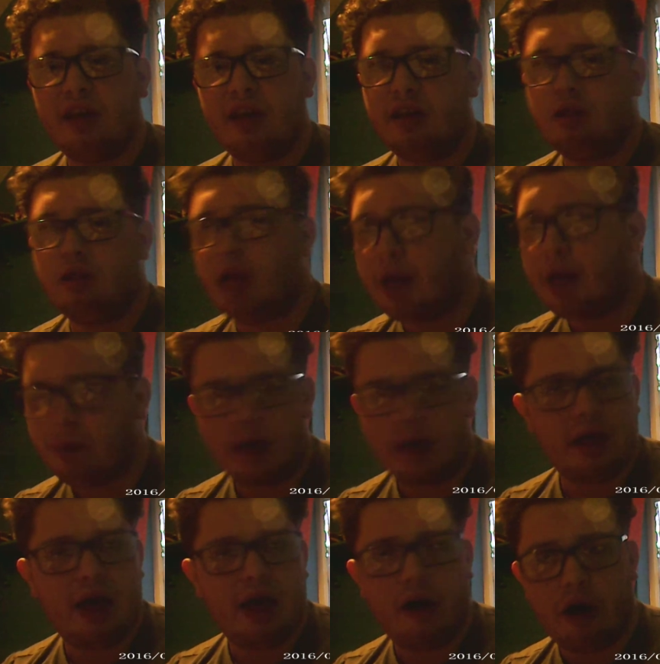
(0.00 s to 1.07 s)
anything,
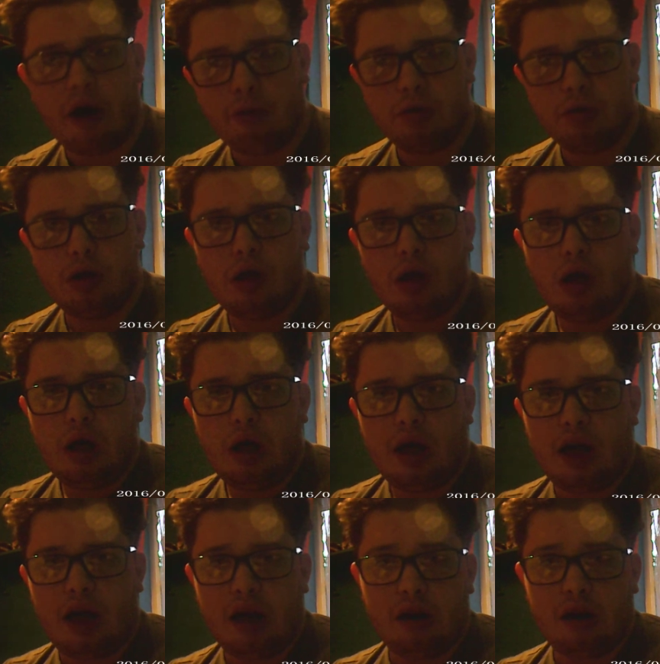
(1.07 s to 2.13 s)
you know, anything,
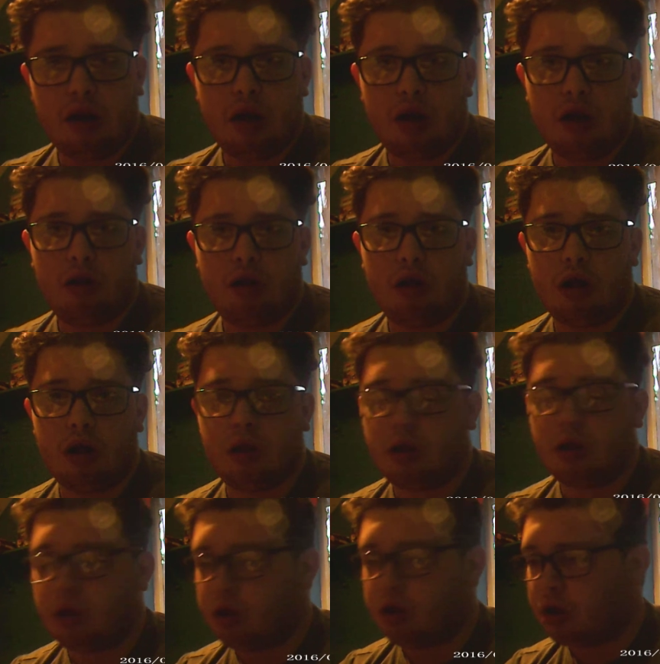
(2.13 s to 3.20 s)
name it, uh,
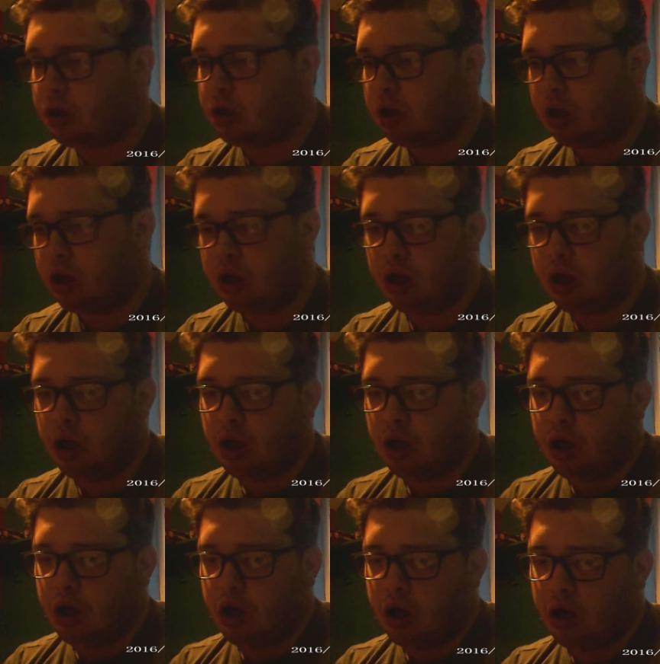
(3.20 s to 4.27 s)
and it's
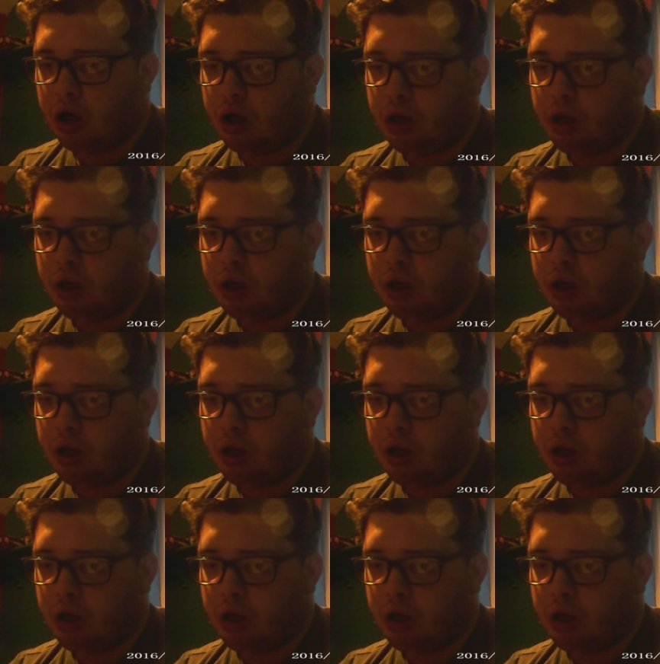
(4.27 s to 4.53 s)
just